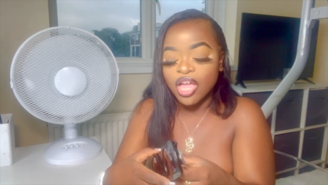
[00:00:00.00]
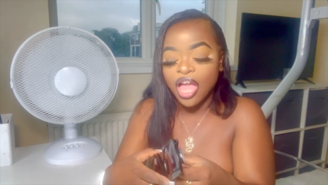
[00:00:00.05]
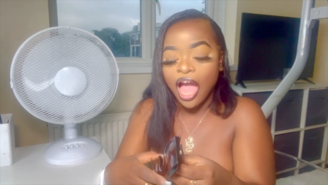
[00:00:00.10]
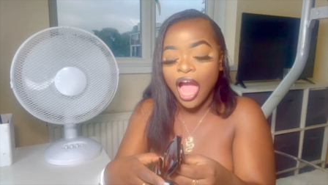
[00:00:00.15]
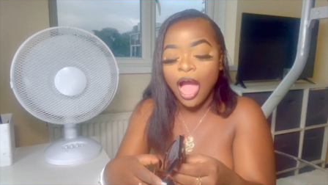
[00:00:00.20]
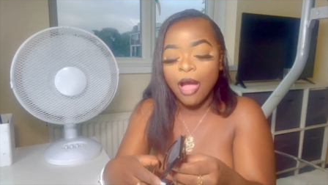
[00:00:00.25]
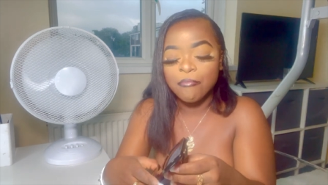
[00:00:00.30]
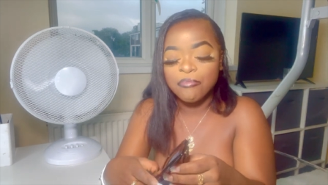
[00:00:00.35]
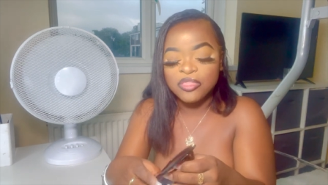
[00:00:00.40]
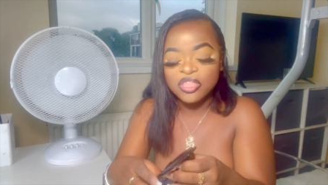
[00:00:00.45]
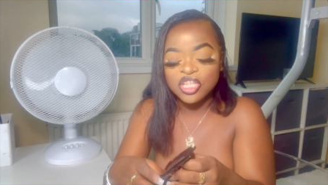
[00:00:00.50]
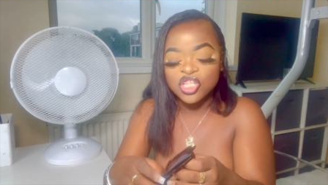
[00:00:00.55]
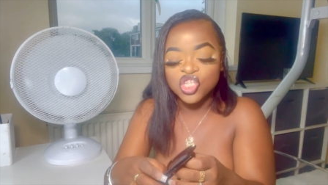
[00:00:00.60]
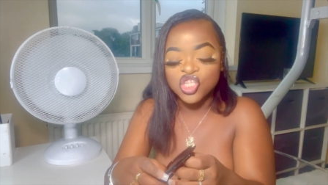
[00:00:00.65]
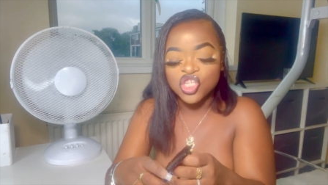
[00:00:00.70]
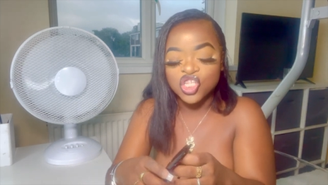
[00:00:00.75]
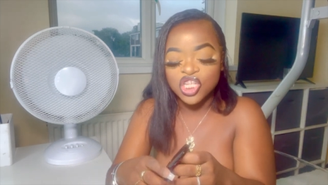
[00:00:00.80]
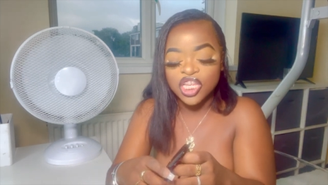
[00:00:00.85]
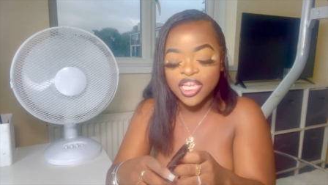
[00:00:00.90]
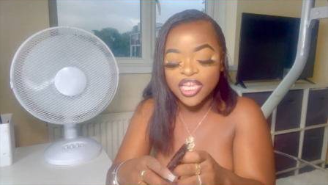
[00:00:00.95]
I'm the
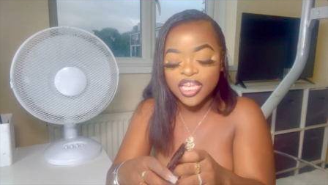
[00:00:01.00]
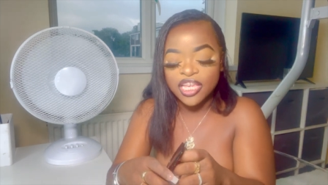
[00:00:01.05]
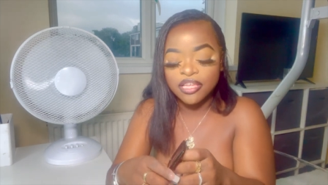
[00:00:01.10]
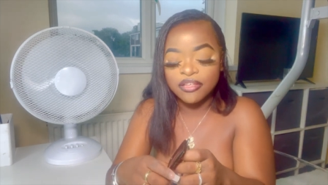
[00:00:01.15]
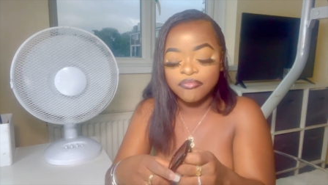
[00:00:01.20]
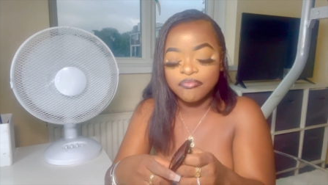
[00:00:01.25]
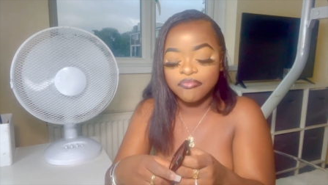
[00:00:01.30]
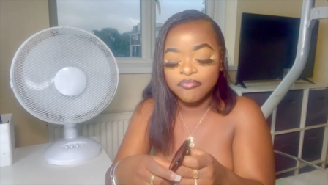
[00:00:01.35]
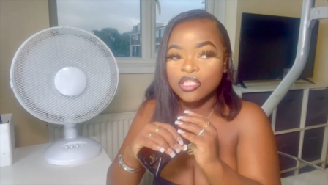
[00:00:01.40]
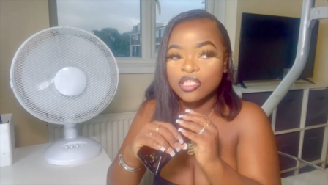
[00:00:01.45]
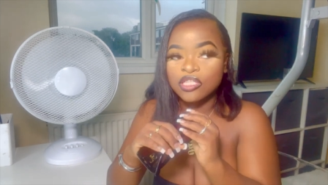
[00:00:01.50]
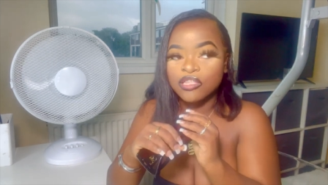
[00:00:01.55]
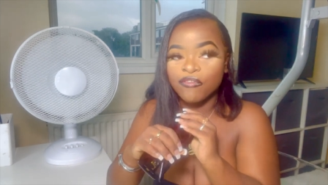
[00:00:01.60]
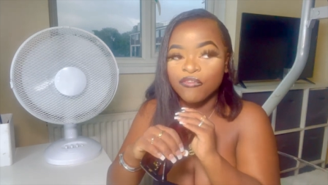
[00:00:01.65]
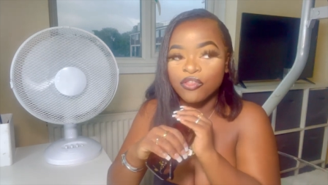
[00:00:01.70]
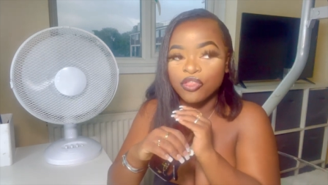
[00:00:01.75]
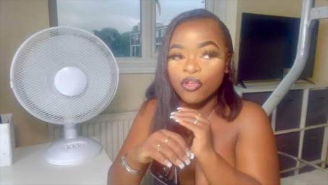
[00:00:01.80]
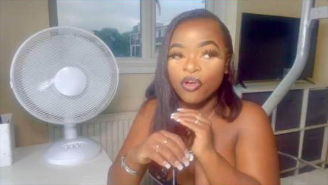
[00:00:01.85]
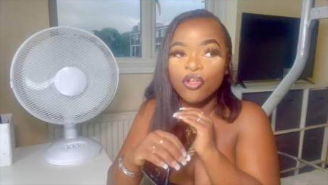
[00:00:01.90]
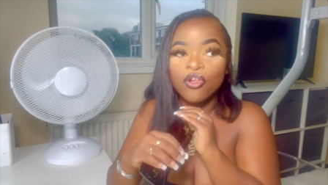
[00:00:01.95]
shit because if
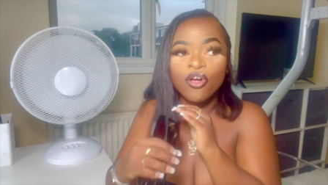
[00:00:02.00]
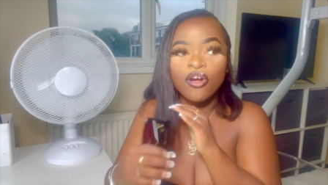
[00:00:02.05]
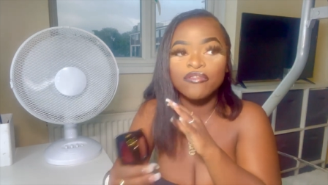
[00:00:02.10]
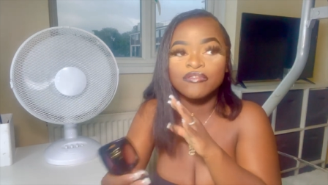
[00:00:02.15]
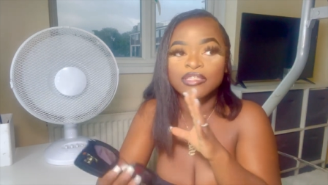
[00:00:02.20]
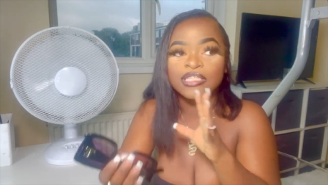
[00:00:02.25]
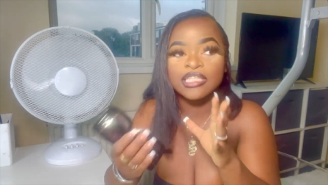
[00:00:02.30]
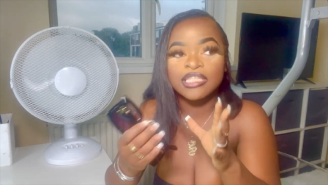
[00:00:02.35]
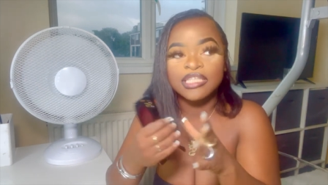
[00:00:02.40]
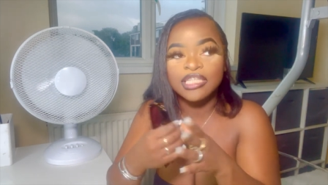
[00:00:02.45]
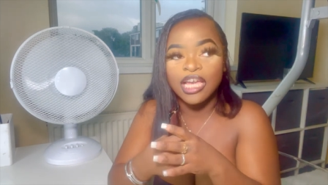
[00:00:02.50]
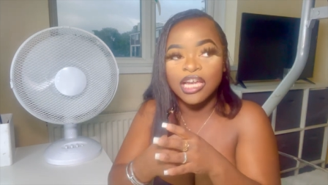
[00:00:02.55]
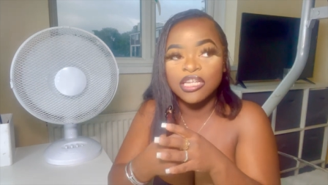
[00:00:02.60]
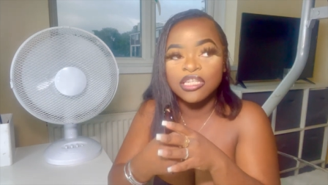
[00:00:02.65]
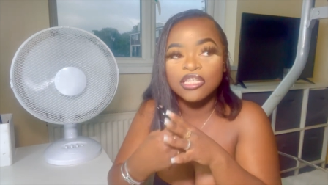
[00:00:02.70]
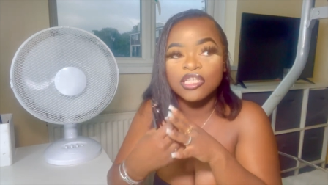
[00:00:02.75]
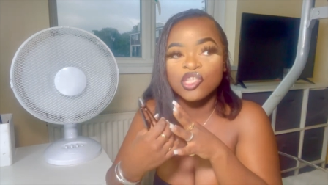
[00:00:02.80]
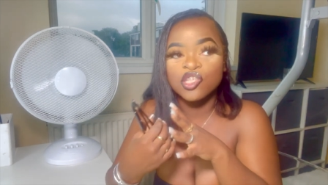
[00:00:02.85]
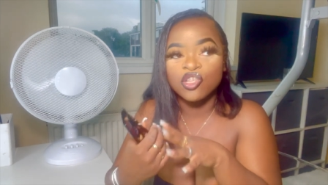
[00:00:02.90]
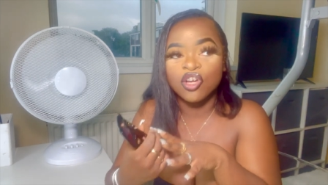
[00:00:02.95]
you know a lot of
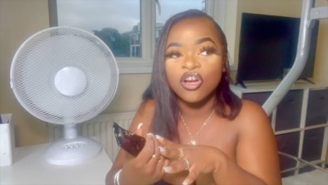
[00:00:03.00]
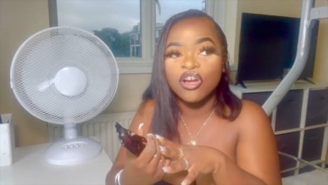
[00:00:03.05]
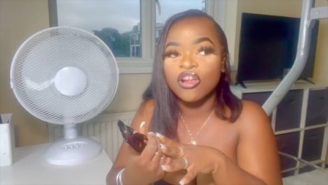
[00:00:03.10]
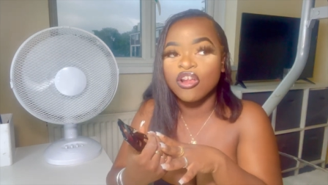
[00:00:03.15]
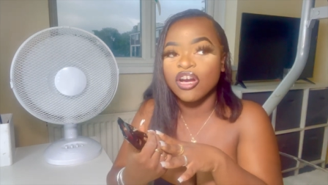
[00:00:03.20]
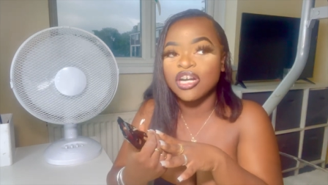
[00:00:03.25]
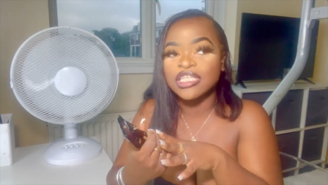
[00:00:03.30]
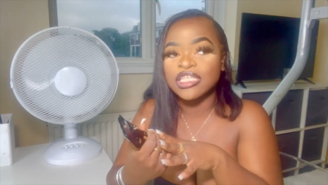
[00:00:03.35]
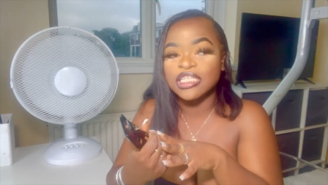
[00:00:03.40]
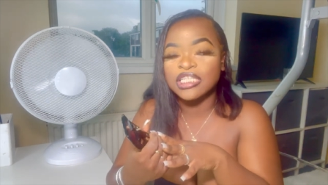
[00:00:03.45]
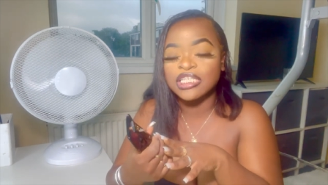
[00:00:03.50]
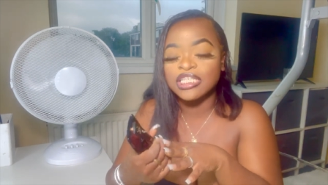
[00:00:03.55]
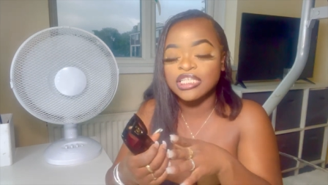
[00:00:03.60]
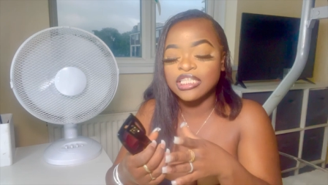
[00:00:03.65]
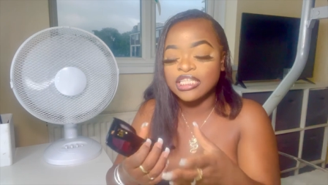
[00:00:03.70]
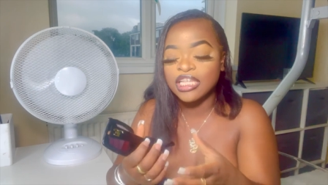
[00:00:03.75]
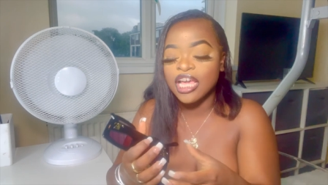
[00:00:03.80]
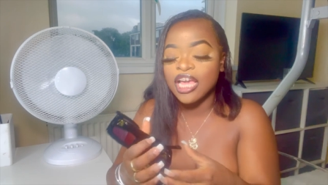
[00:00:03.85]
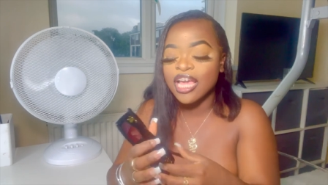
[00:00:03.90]
designer sunglasses